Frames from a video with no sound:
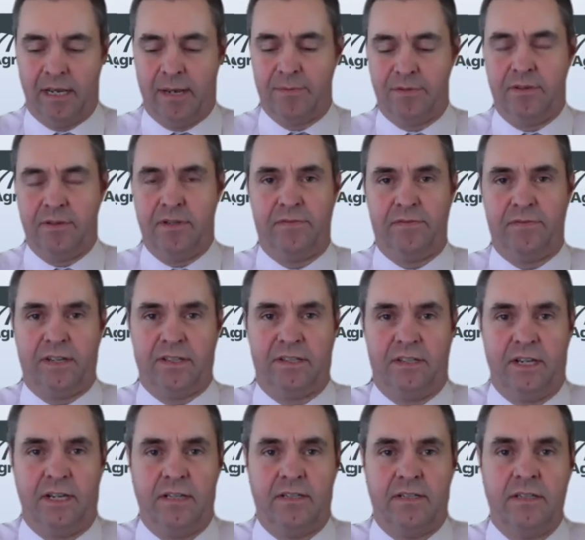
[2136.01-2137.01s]
Absolutely
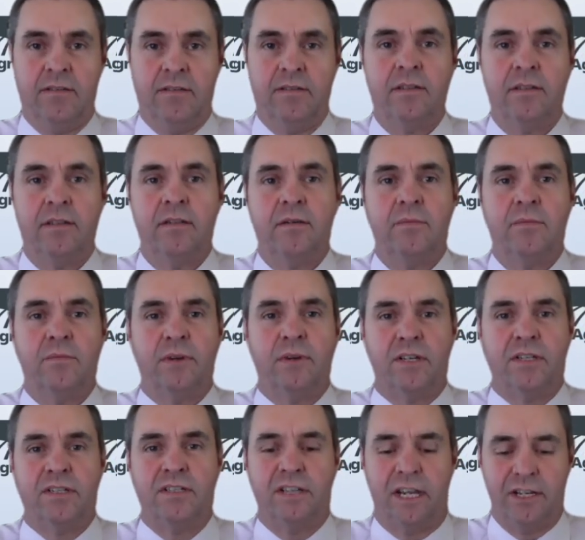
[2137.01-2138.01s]
fascinating
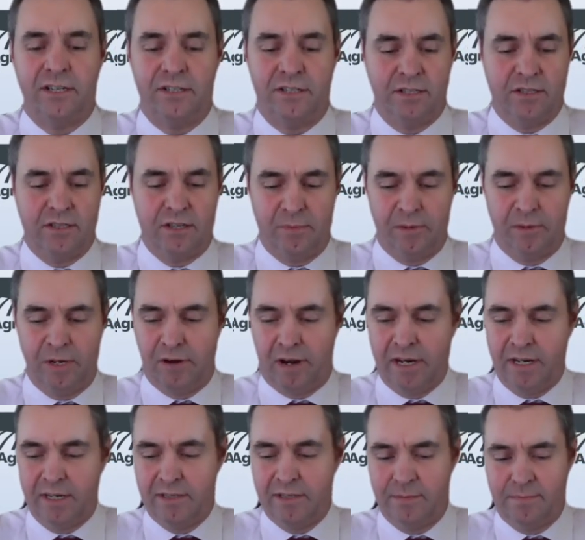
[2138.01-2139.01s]
presentation. It's going to be
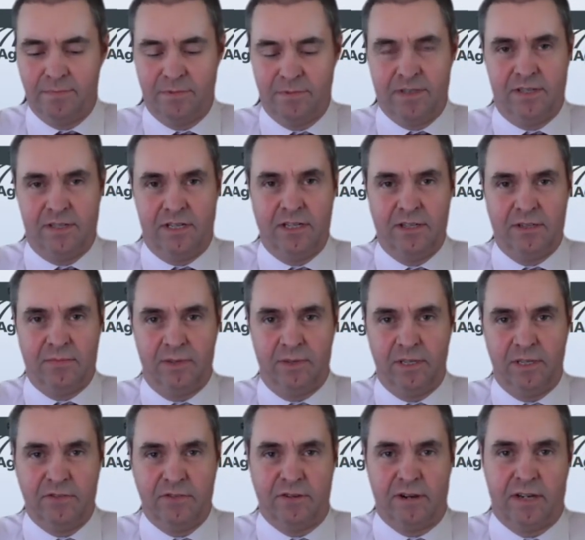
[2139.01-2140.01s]
great to, to see some of
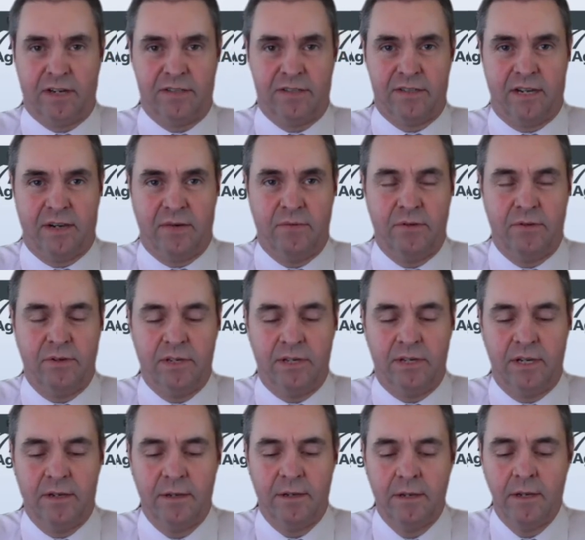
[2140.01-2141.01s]
these trackers out
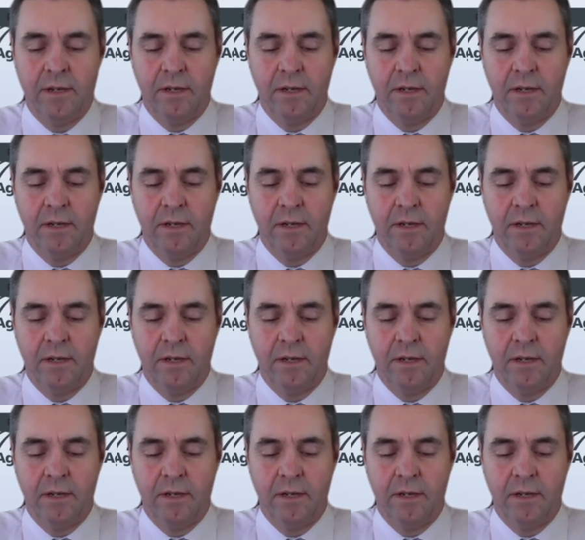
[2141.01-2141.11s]
working.